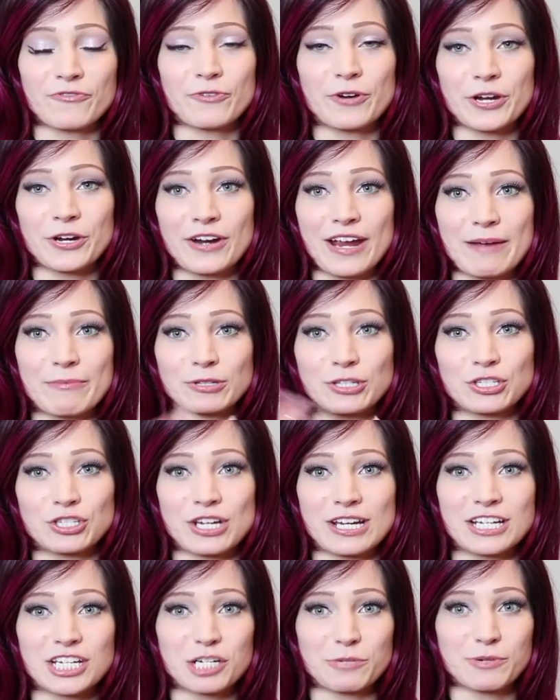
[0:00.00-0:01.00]
before you're able to
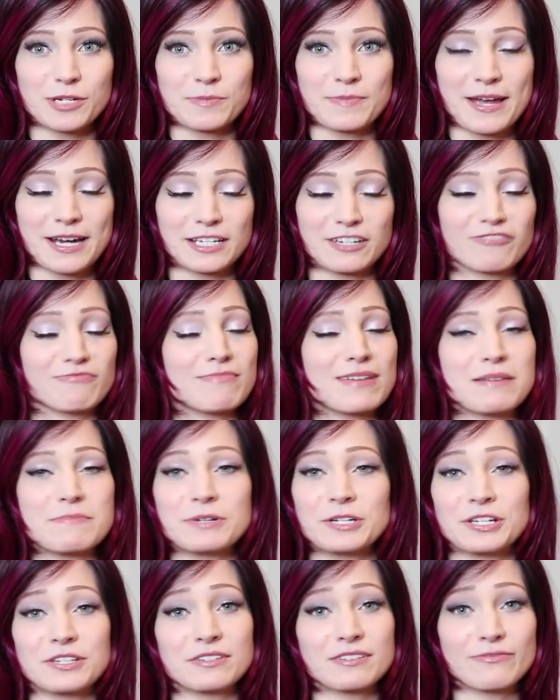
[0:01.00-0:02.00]
change your perspective,
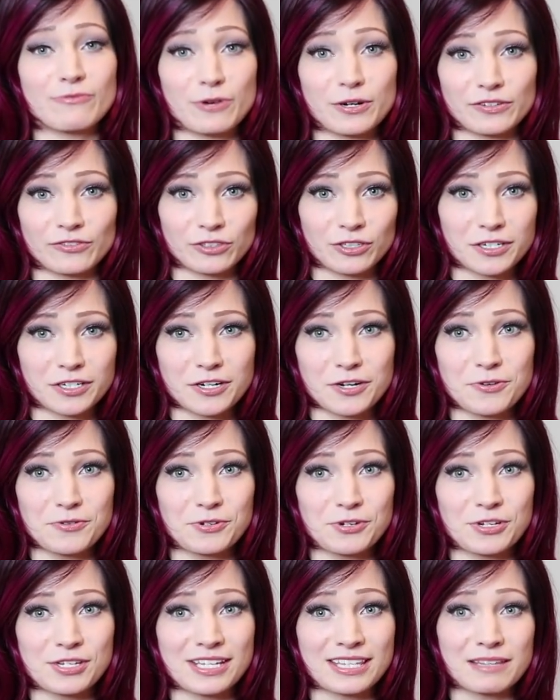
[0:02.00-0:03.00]
maybe just avoid roller
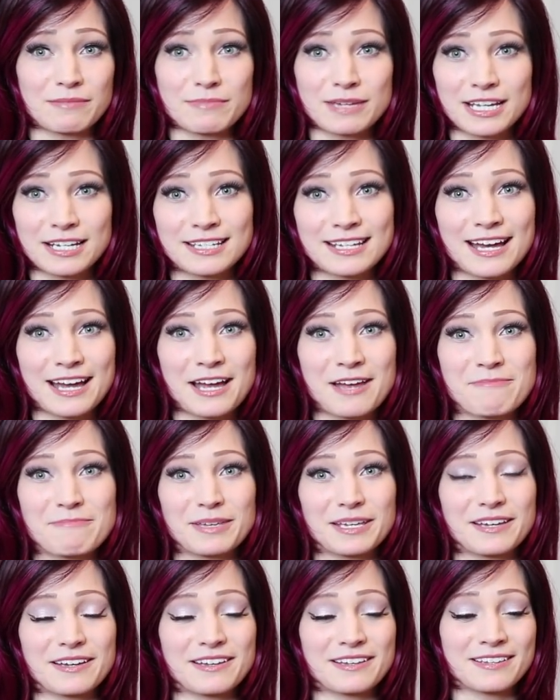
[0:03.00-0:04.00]
coasters in the
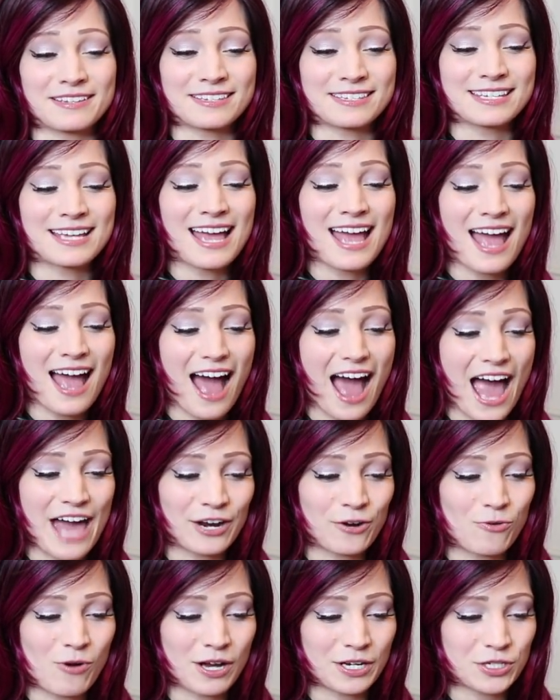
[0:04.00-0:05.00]
meantime because
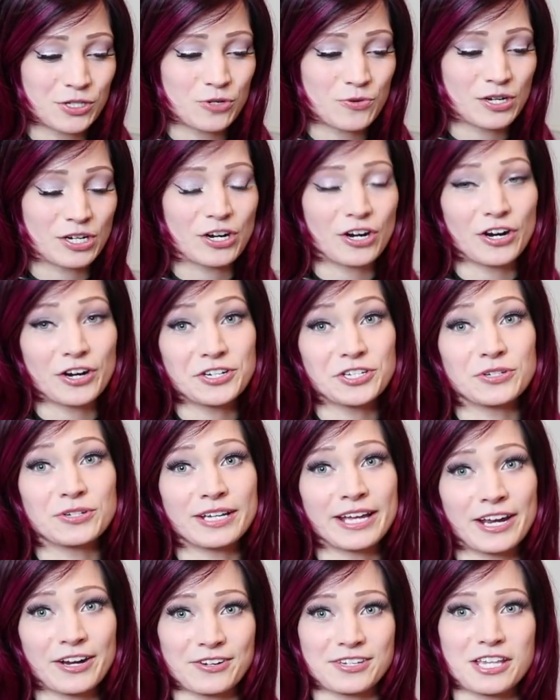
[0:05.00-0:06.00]
I don't want to encourage
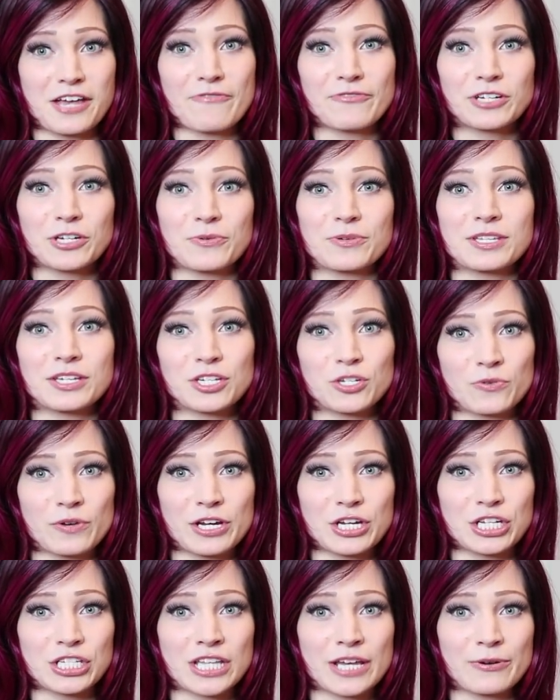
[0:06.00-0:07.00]
you to get yourself into a
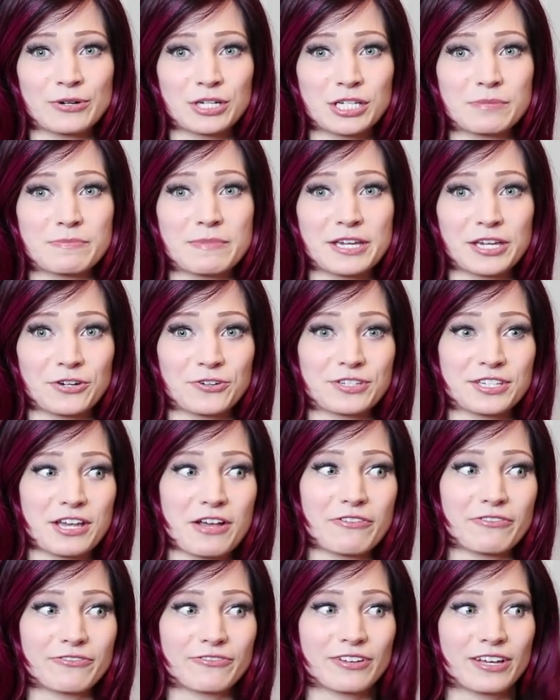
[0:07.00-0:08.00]
situation that would just make
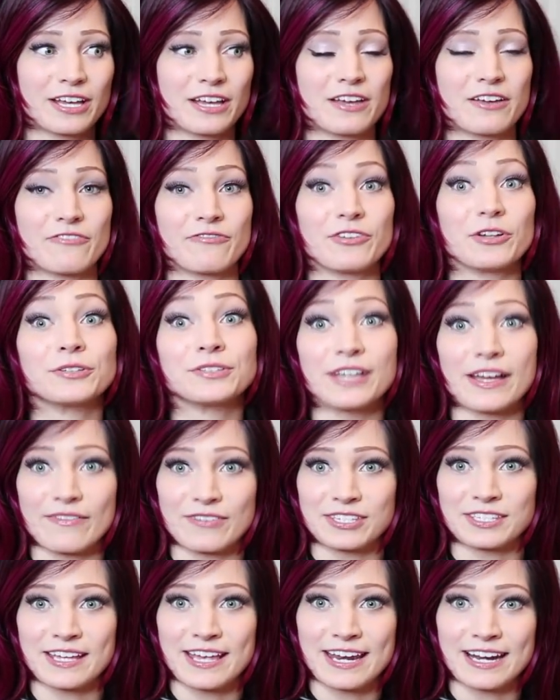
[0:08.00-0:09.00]
yourself feel
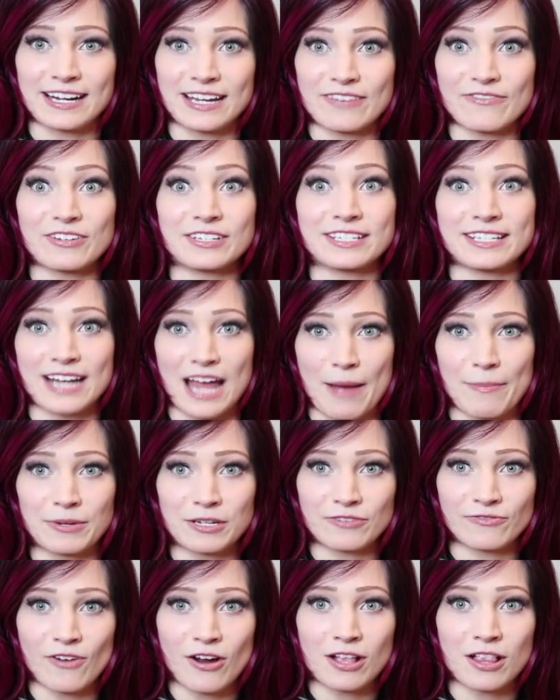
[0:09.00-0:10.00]
devastated if it did
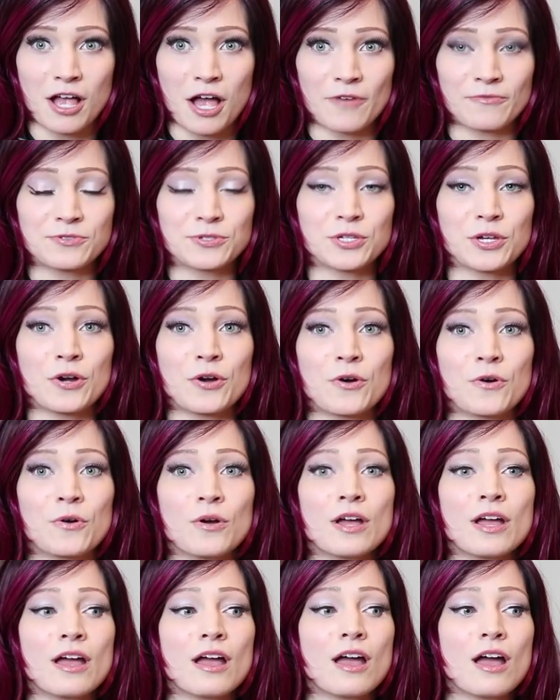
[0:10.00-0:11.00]
happen to fall off.
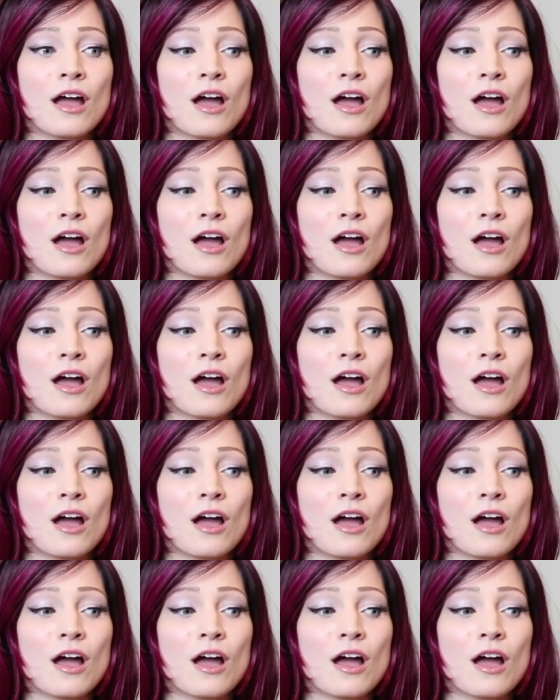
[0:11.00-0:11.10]
So